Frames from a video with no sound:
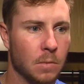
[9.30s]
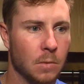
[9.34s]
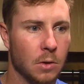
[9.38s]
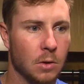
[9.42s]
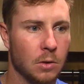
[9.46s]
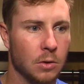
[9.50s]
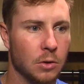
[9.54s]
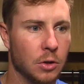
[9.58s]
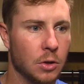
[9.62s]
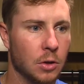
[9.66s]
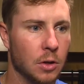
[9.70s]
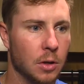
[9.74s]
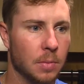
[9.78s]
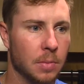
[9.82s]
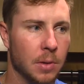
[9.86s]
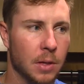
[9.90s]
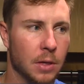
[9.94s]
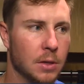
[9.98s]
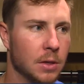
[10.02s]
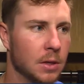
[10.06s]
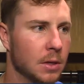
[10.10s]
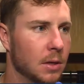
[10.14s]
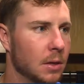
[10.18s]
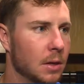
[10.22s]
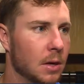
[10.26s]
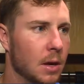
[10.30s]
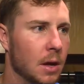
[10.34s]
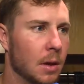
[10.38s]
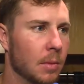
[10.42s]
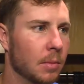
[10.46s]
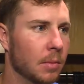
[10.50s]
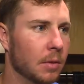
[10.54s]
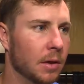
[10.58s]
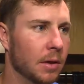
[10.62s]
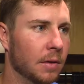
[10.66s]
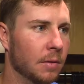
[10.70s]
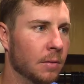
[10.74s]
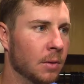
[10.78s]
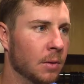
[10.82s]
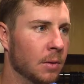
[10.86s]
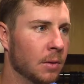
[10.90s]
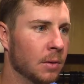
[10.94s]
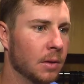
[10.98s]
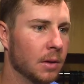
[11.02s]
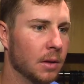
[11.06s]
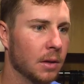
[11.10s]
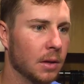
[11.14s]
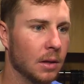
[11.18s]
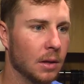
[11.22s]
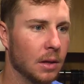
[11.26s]
Junie pitched unbelievable,
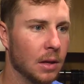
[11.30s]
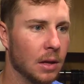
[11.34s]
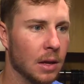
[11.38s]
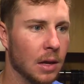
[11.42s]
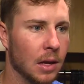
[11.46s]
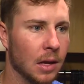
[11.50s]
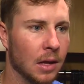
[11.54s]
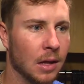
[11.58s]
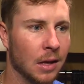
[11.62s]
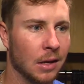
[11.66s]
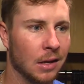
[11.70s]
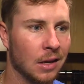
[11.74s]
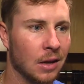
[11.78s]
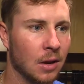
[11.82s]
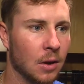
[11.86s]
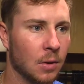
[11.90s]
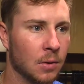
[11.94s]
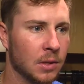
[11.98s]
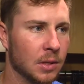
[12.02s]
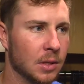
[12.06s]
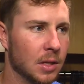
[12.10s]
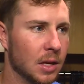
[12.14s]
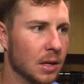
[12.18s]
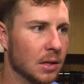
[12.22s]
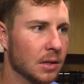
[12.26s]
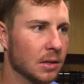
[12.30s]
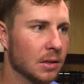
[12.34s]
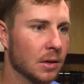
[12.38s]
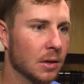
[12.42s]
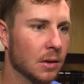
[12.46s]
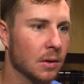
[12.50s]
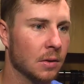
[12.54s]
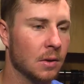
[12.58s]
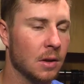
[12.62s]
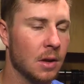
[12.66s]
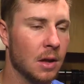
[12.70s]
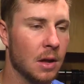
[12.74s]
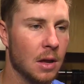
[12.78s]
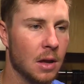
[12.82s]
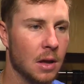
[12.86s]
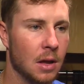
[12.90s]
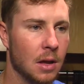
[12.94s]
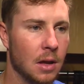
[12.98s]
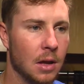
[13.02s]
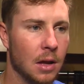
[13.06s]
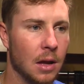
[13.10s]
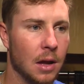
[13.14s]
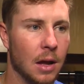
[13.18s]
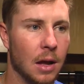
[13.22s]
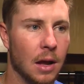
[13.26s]
like he always does. So
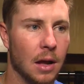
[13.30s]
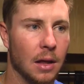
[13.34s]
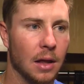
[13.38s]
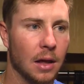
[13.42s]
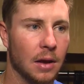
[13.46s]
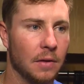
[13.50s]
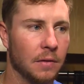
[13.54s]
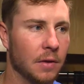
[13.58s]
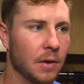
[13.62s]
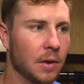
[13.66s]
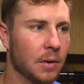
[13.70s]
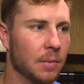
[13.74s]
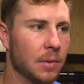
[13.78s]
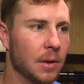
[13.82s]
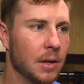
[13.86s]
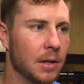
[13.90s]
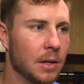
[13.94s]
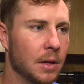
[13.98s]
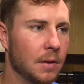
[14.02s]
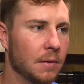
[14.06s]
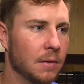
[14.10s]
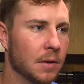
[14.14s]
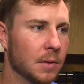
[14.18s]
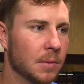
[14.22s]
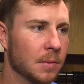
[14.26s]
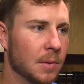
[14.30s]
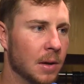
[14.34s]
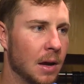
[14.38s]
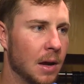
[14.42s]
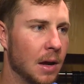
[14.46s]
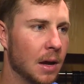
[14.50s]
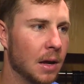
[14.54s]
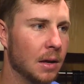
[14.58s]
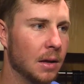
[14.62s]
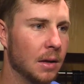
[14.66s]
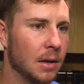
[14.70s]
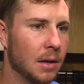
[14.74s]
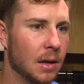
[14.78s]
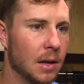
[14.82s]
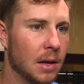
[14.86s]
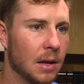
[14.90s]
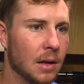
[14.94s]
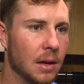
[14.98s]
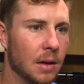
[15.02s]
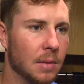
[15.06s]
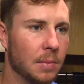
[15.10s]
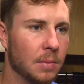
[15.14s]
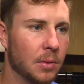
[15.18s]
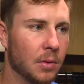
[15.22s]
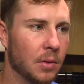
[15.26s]
a lot of fun to play defense behind
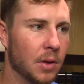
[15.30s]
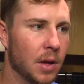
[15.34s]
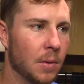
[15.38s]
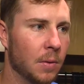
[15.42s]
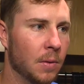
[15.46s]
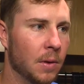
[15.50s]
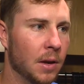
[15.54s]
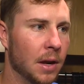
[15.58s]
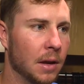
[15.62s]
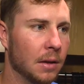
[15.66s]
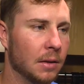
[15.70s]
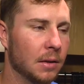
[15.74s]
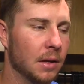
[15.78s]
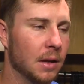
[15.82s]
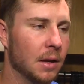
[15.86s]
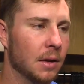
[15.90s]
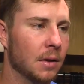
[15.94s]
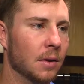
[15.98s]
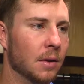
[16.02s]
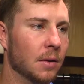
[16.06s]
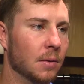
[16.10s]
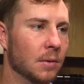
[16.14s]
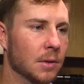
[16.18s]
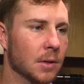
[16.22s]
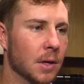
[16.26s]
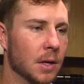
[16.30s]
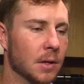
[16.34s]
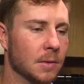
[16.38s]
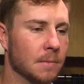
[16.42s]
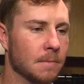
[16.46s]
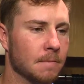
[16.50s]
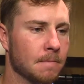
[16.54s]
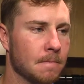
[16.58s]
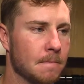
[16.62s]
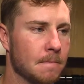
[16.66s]
and pull that one out the end there was awesome.